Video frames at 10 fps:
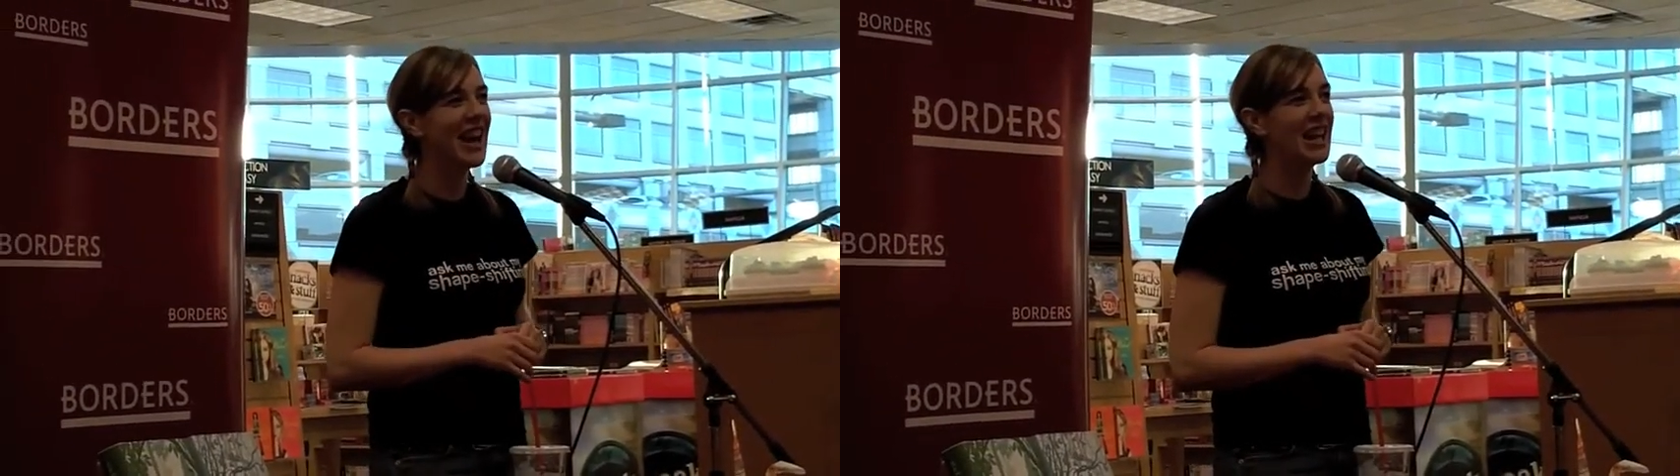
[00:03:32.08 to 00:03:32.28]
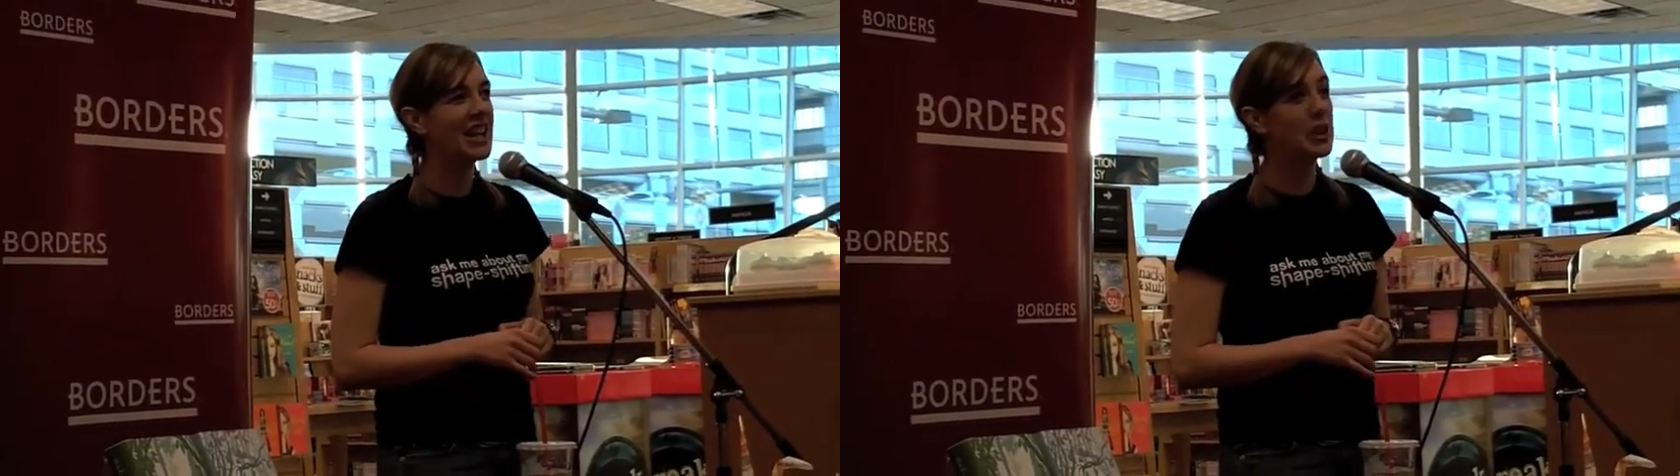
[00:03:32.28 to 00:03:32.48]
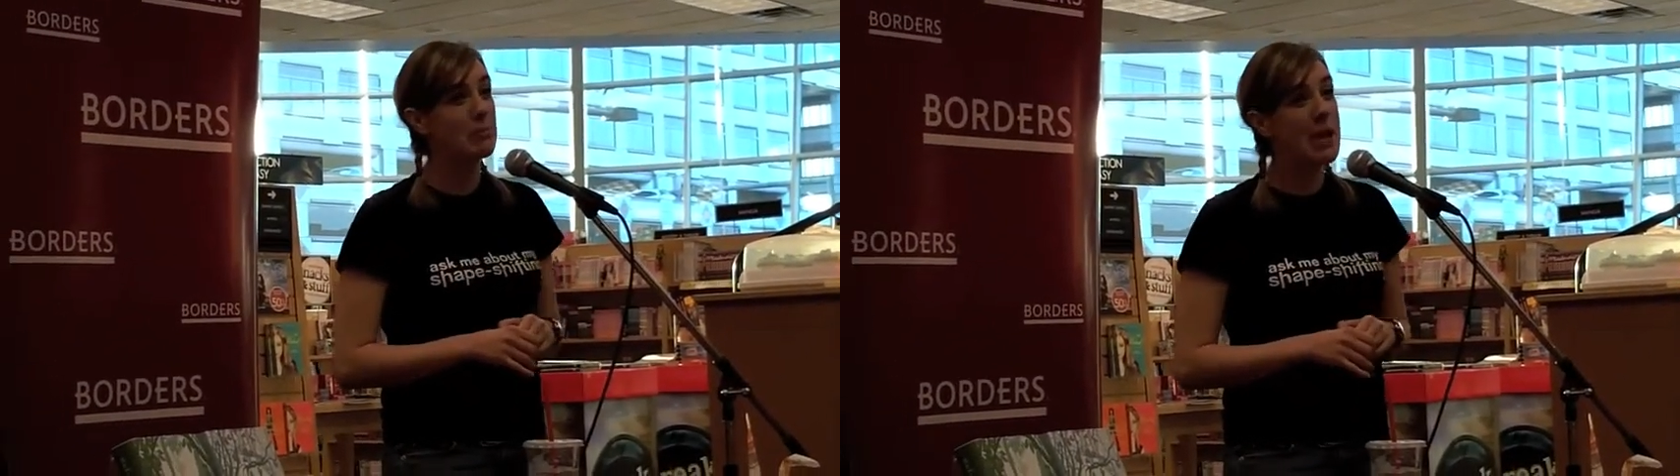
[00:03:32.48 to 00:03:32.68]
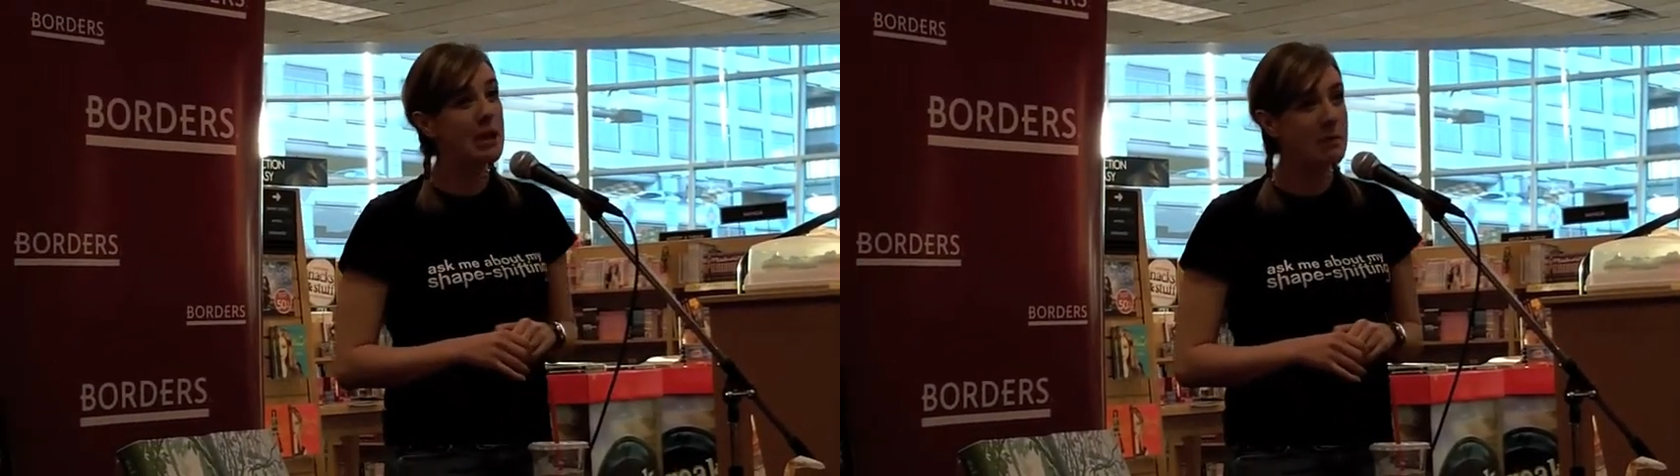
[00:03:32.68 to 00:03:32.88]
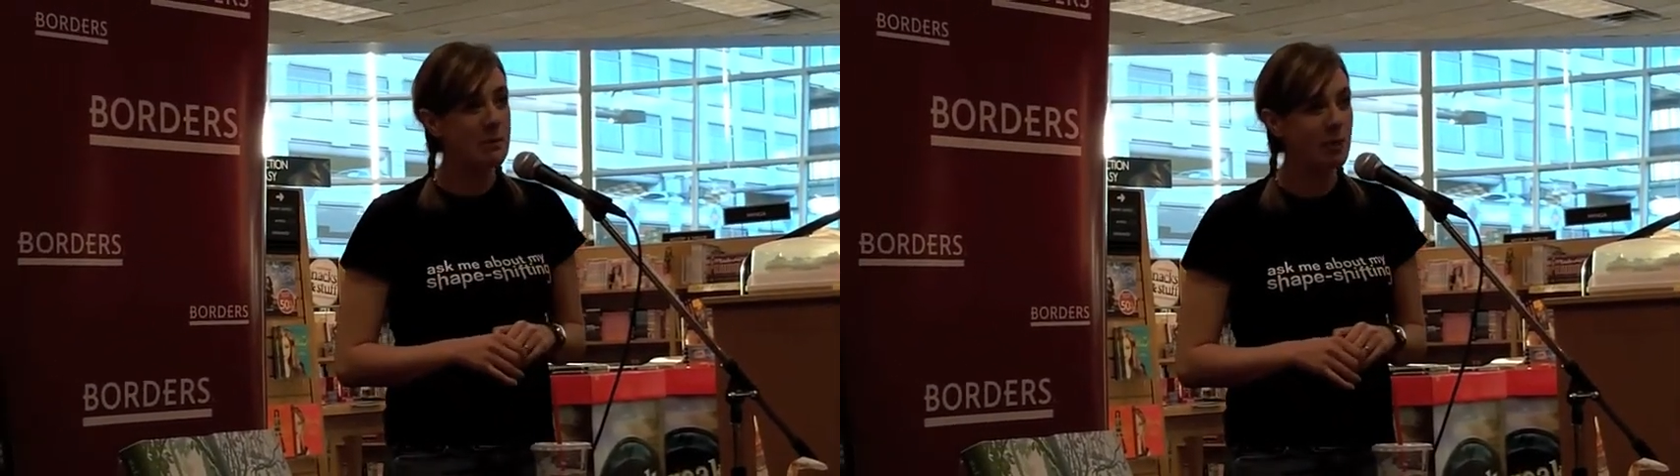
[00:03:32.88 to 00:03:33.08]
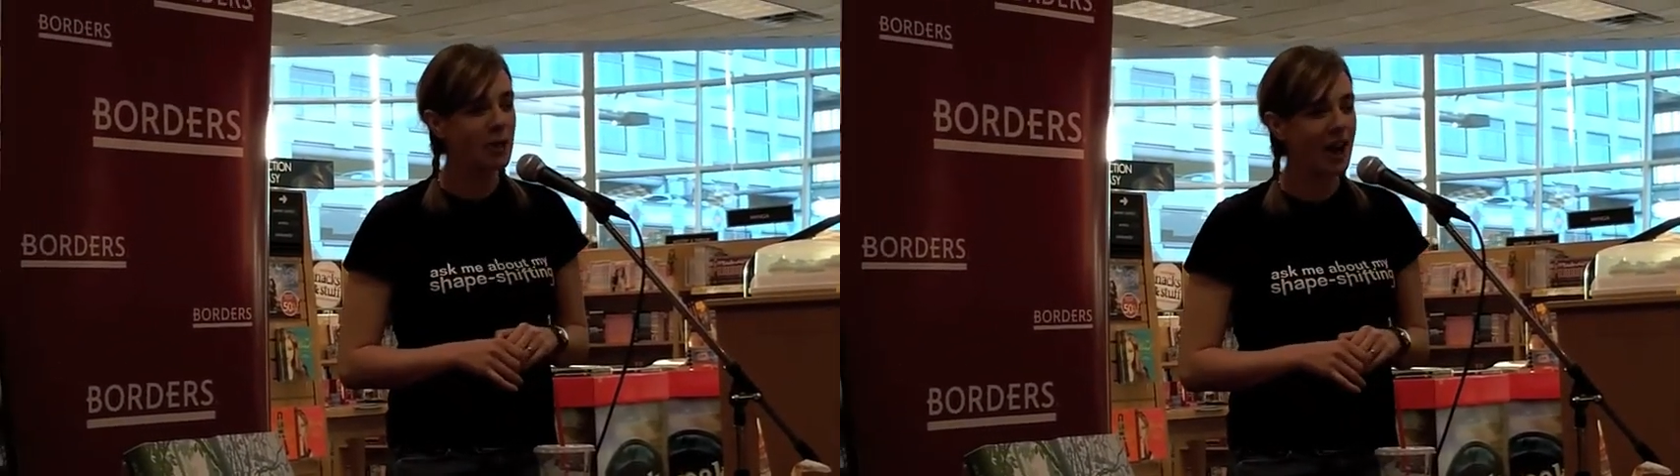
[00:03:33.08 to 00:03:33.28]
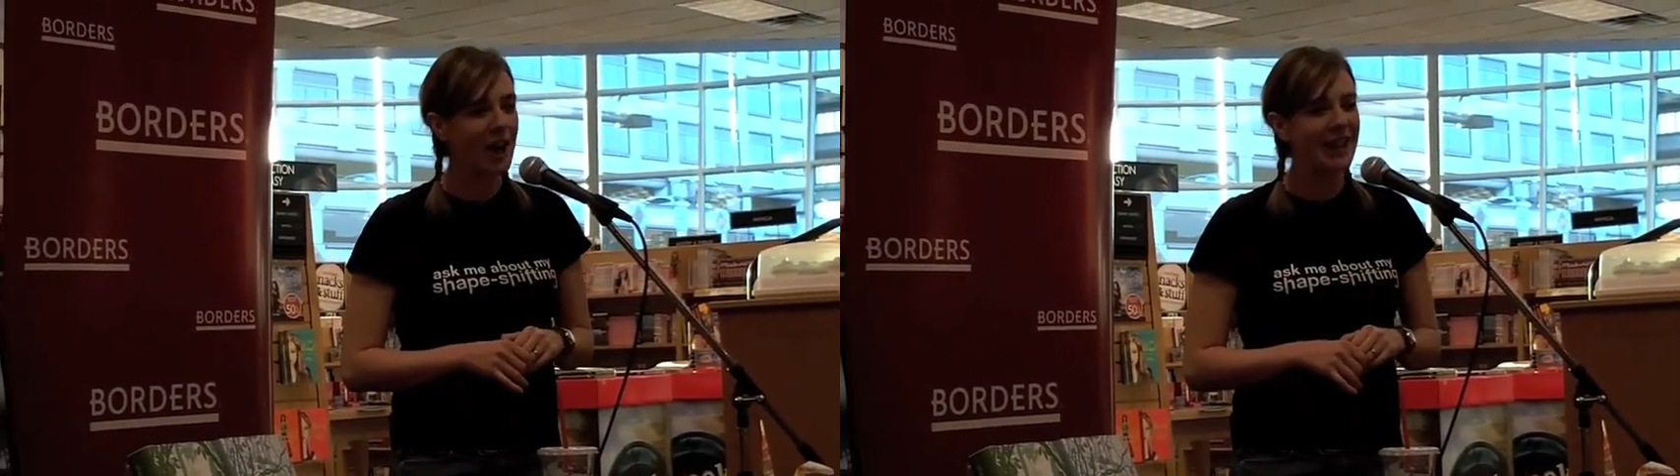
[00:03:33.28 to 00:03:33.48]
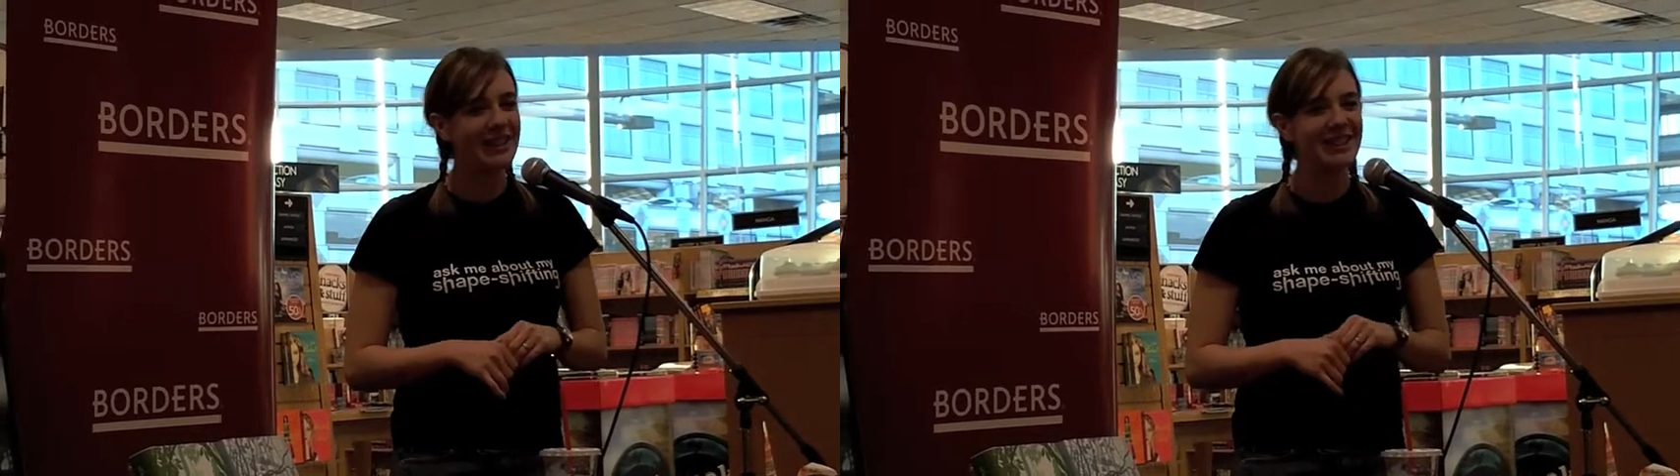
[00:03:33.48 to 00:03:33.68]
I like to make people
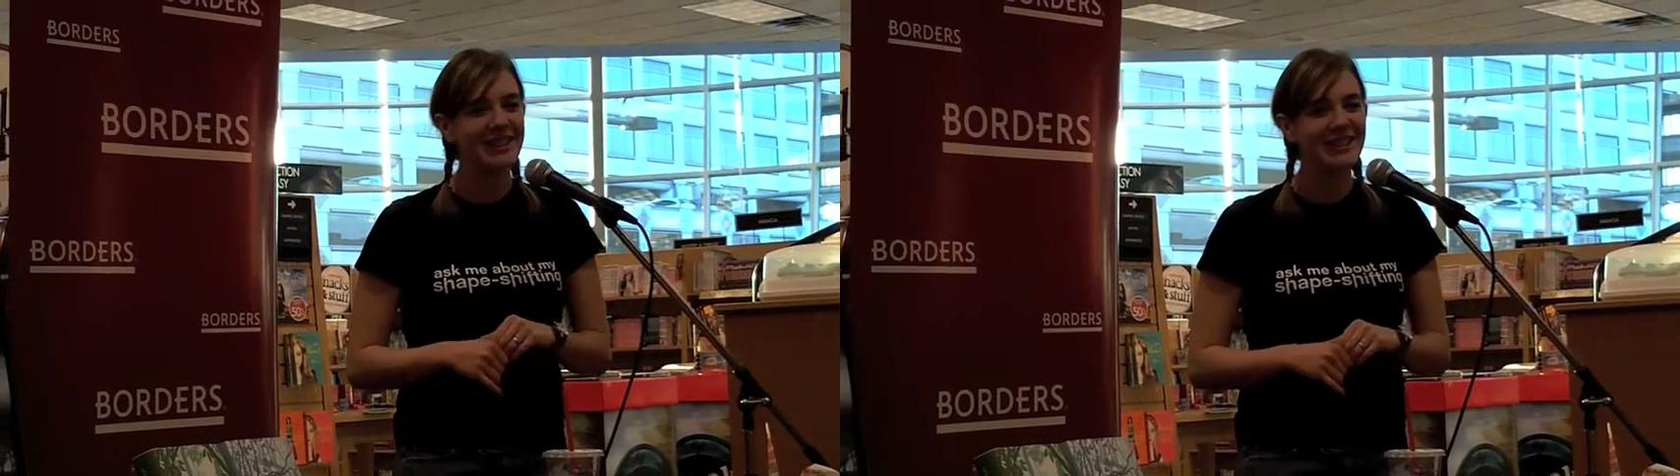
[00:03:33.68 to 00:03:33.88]
cry,